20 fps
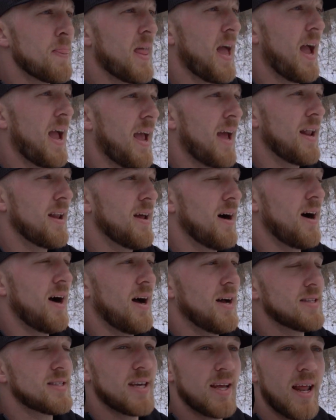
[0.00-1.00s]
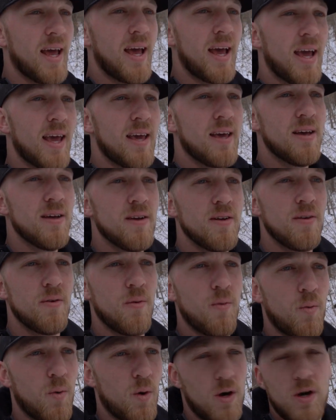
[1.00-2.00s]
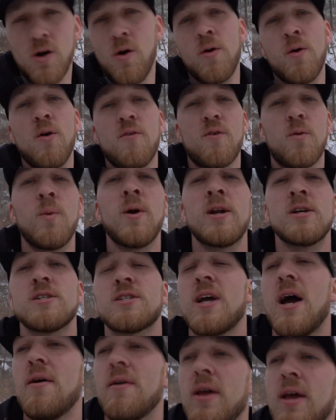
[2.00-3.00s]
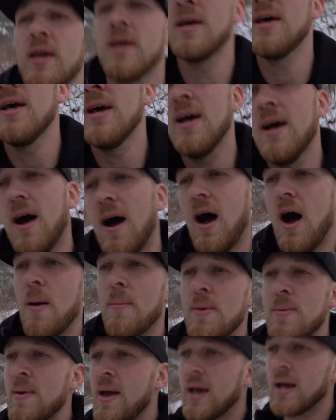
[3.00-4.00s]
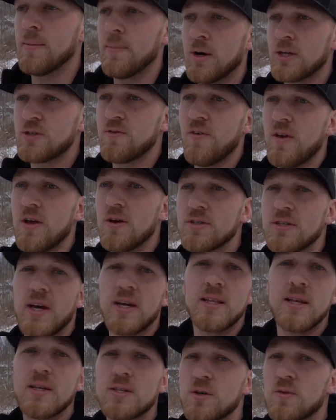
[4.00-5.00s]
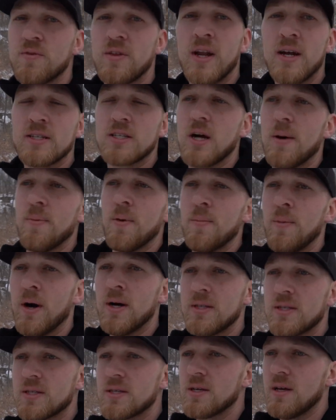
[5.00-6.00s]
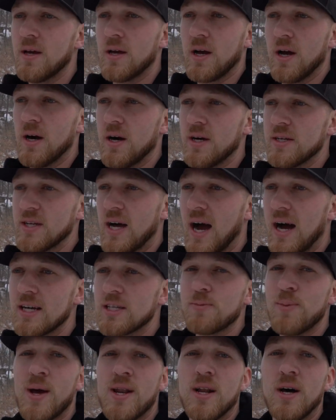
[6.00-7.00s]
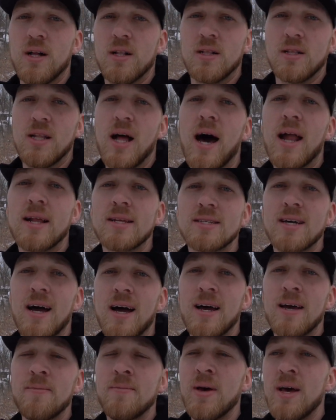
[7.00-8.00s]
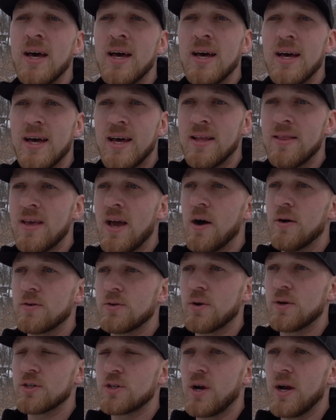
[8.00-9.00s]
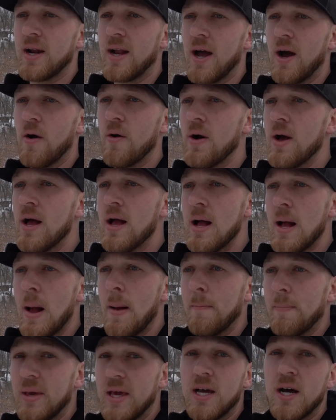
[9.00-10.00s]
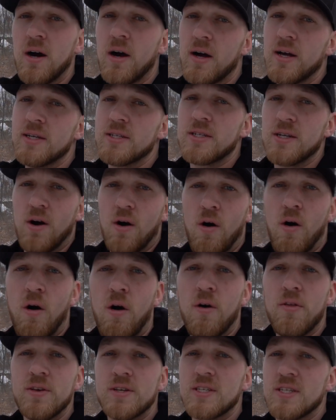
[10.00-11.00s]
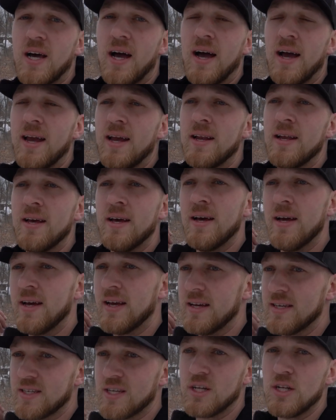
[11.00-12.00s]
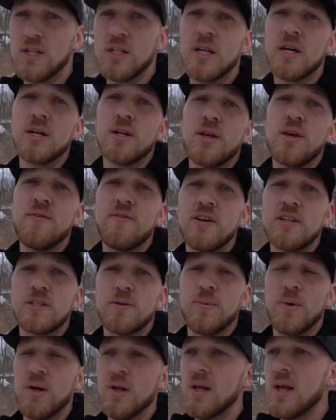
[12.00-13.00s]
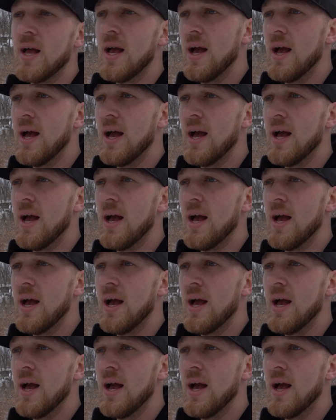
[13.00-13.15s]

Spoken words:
And today we're going over winter scouting. I'll be making a bunch of videos like this over the next couple months because I spend a lot of time in the outdoors right now because all the sign is clearly visible.